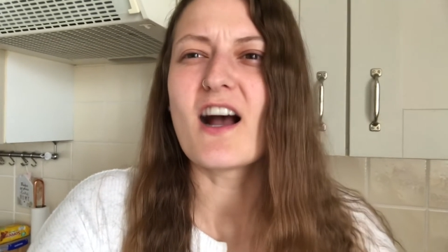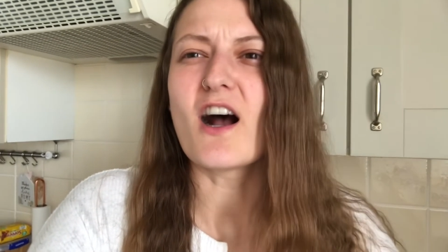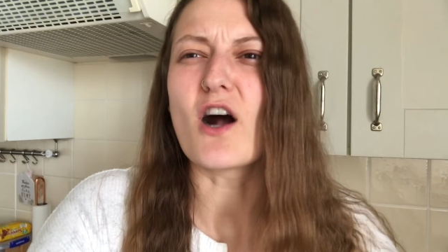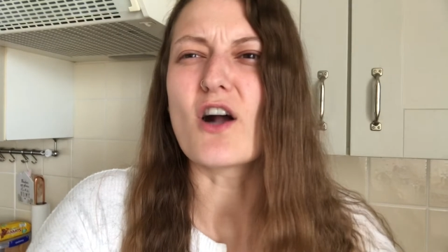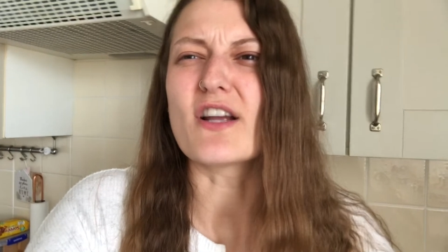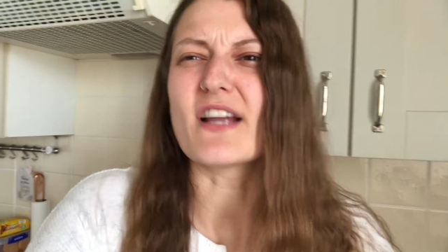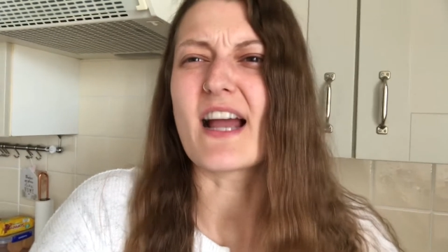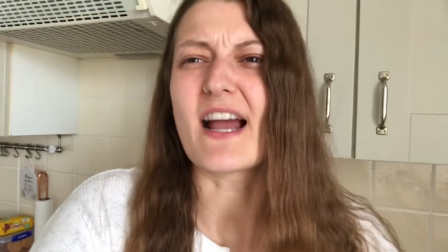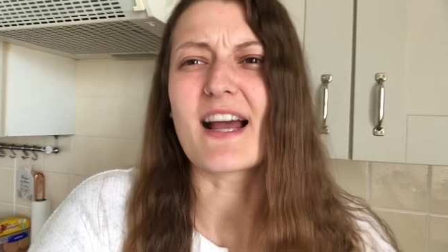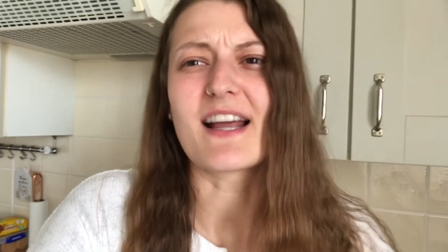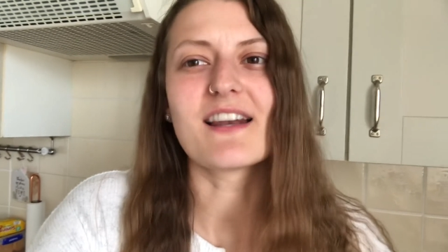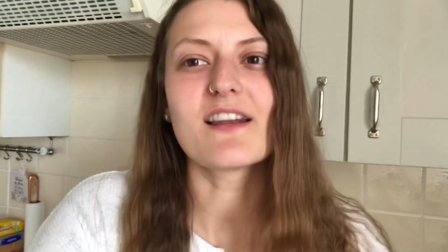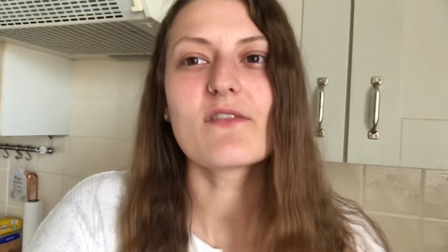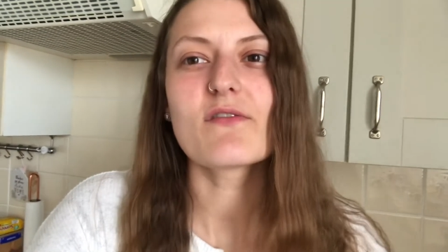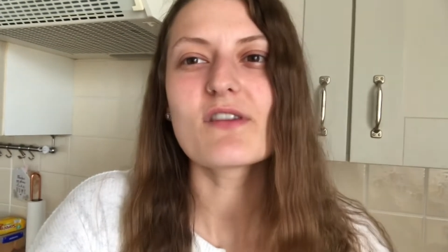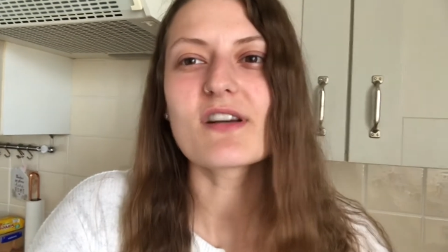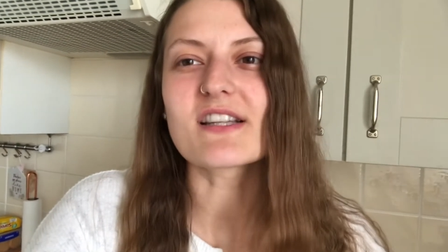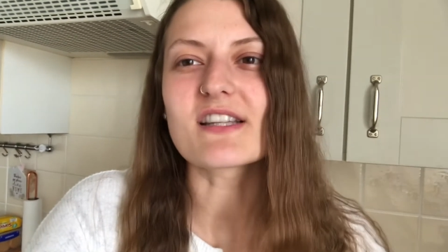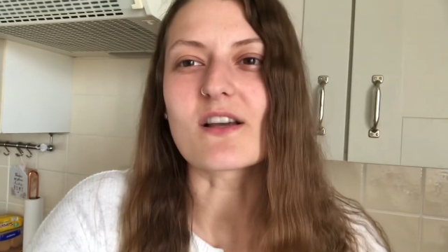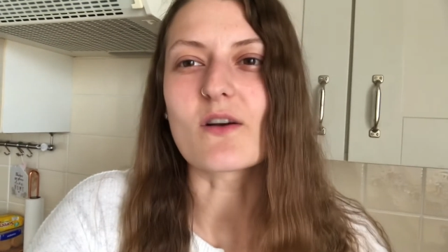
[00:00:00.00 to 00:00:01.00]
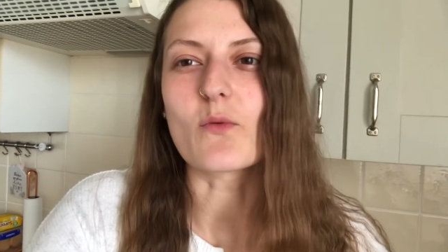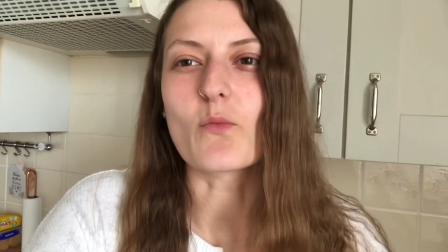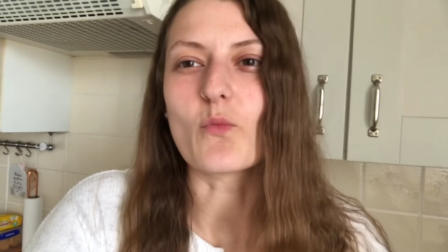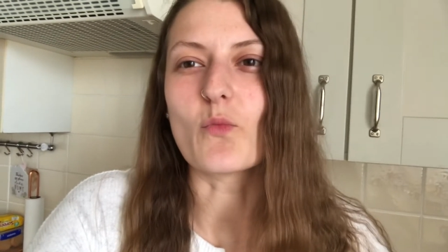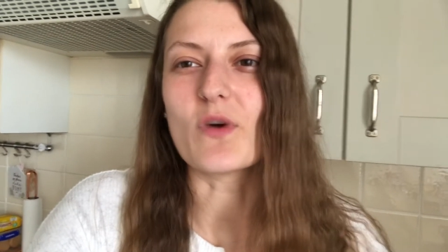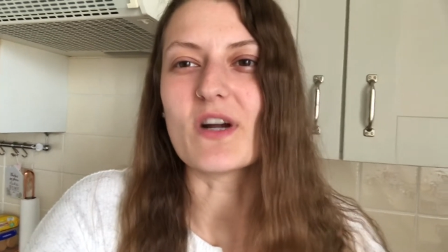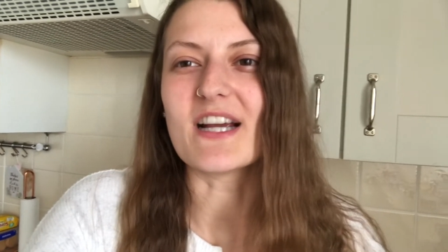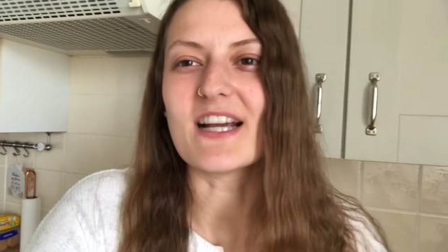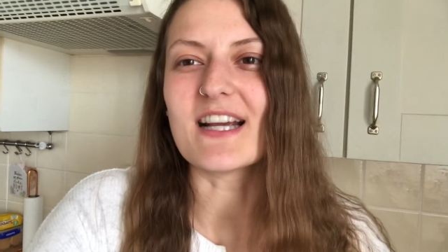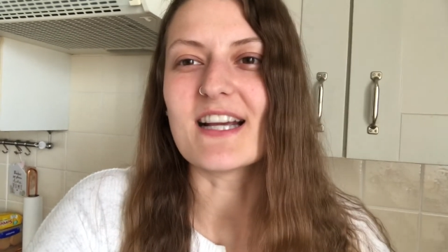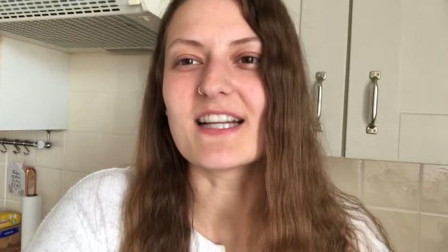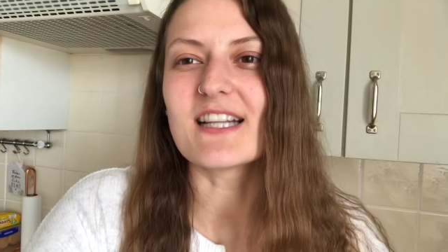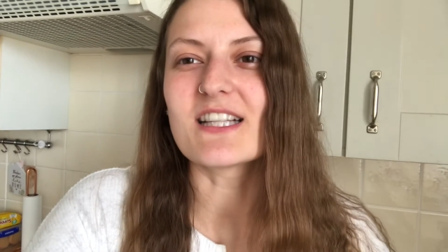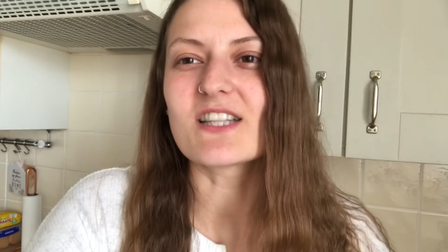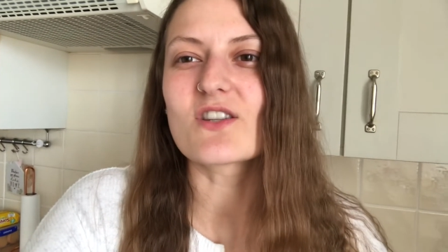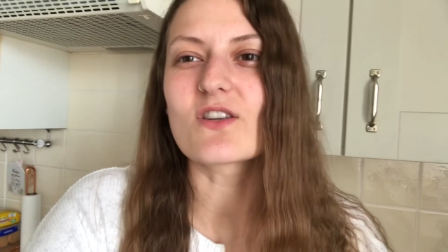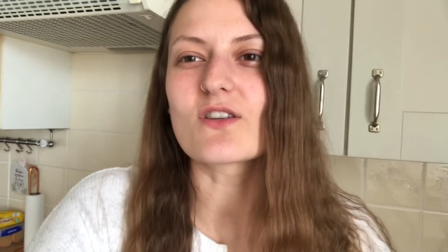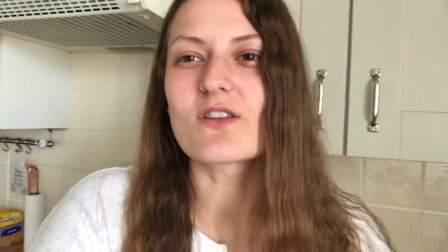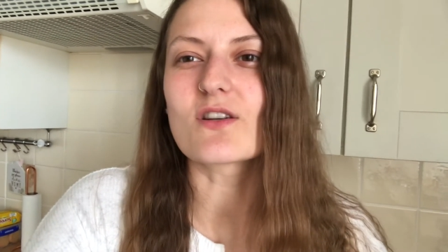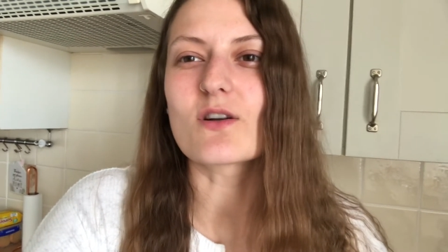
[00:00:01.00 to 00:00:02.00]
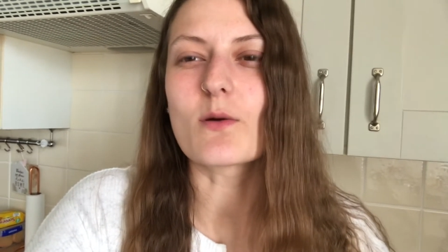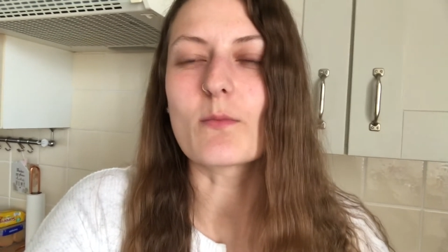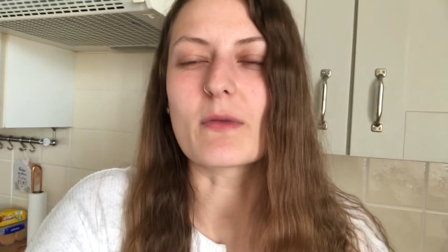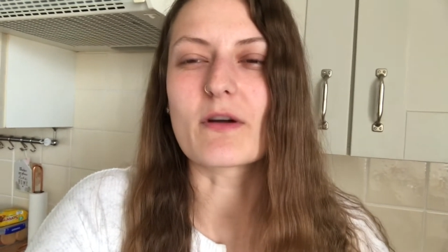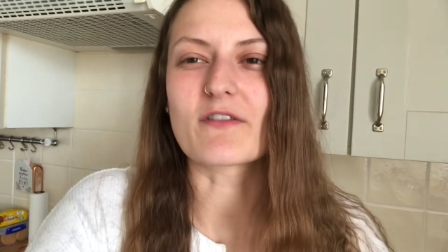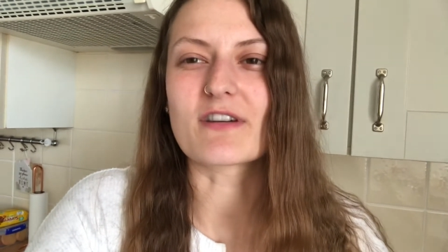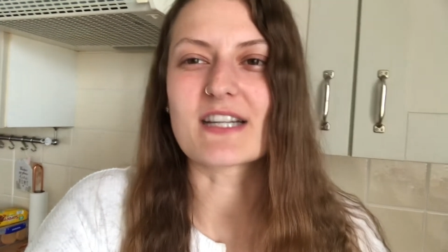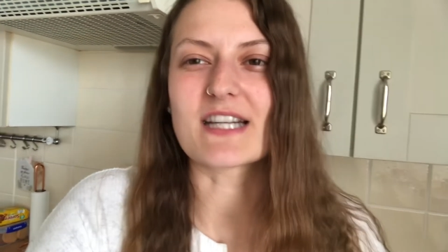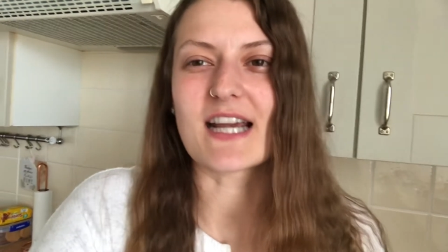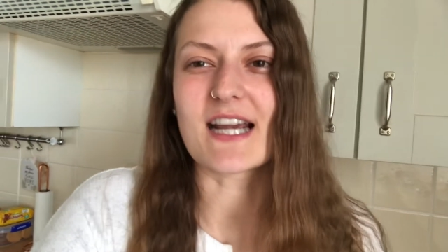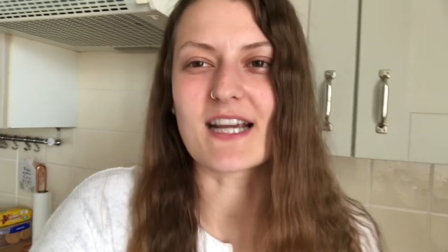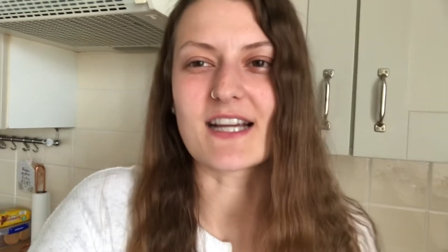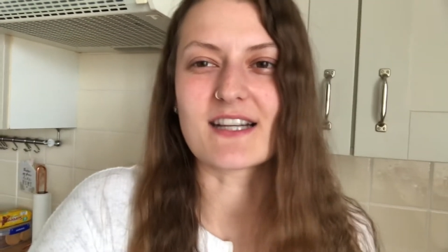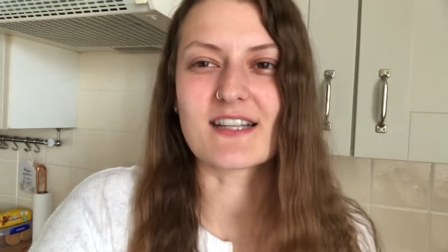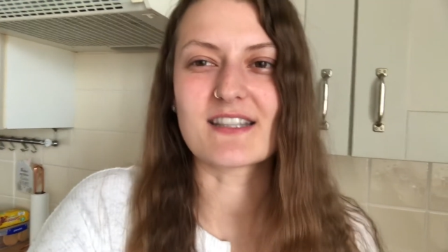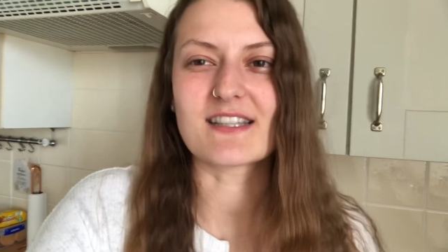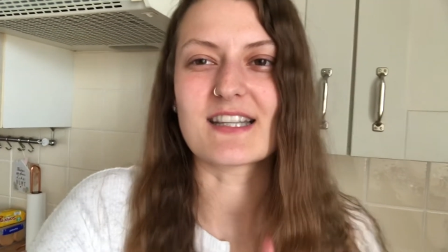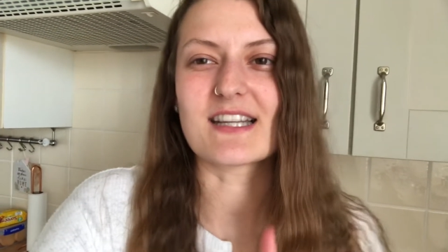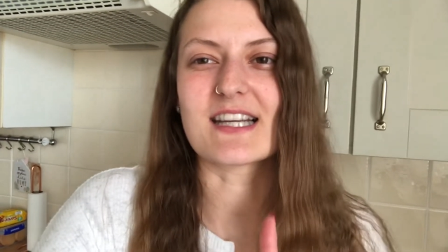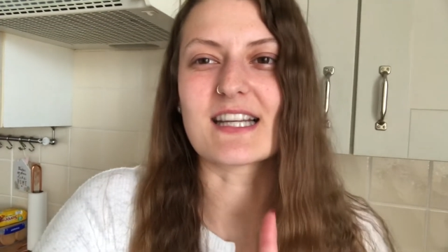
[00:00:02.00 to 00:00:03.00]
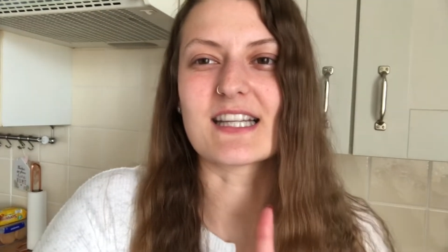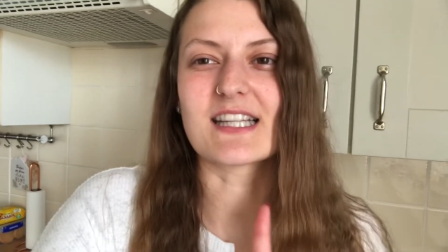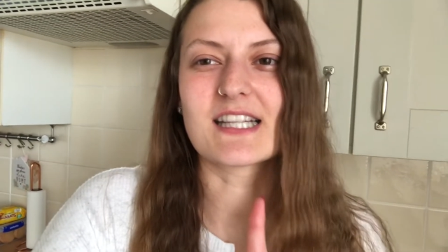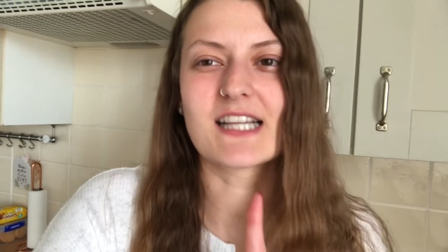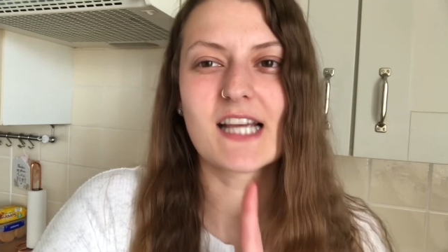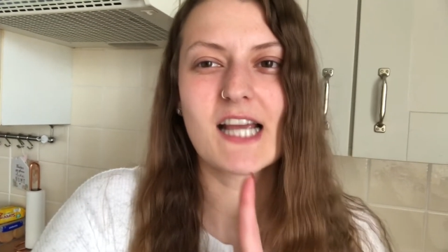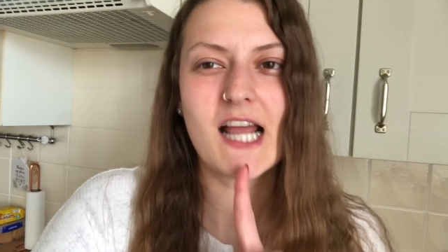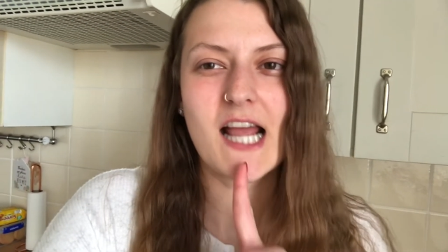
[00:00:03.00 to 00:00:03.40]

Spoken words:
Oh yeah, and if I sound weird, it's because I've got my retainers in.